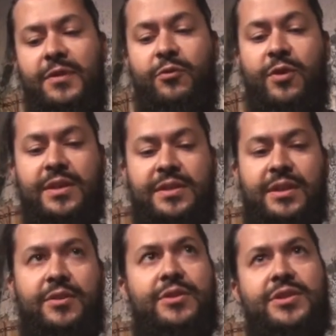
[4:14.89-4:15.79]
For us,
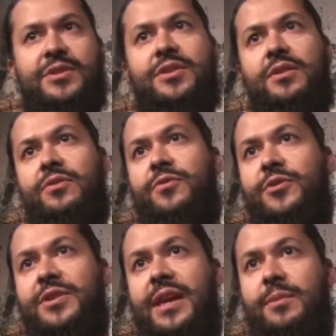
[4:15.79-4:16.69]
this is our
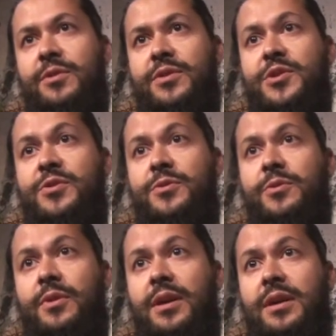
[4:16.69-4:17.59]
first game in a
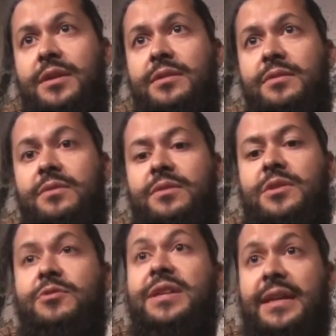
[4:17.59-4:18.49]
new
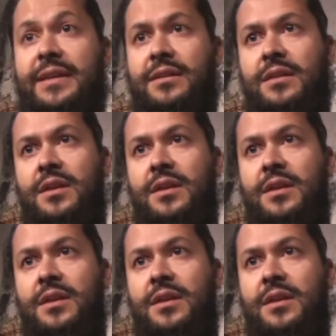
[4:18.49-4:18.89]
setting,